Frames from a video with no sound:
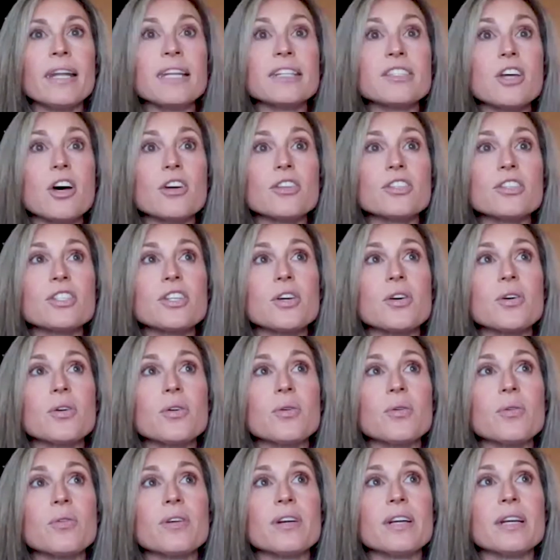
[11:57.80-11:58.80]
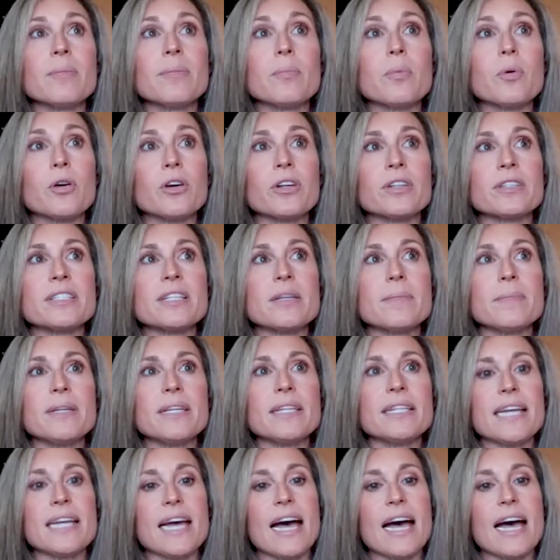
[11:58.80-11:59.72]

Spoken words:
it's also important to me